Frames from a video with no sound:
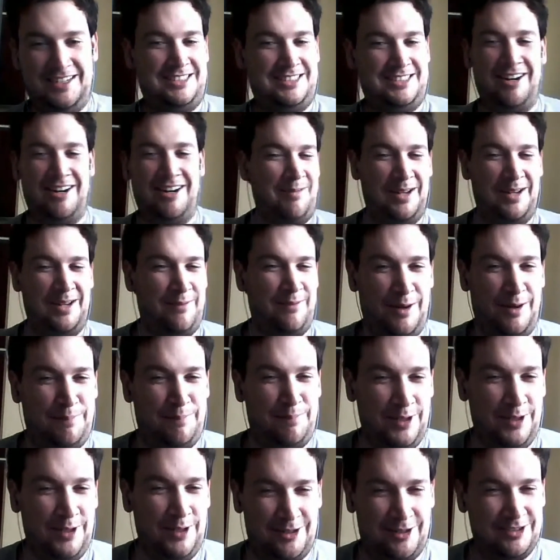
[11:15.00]
Sorry, I'm getting very
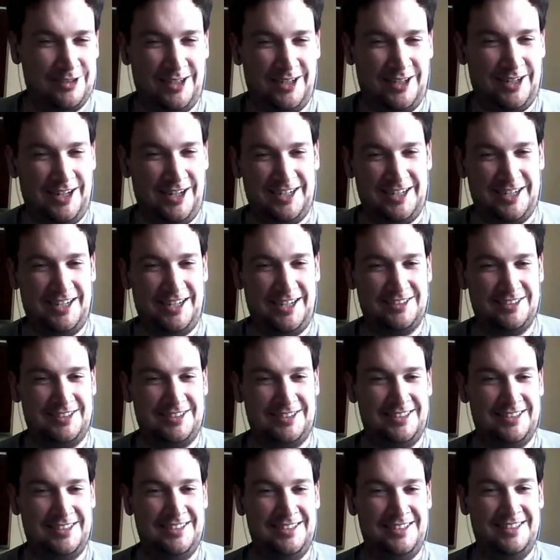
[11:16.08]
political today, I guess.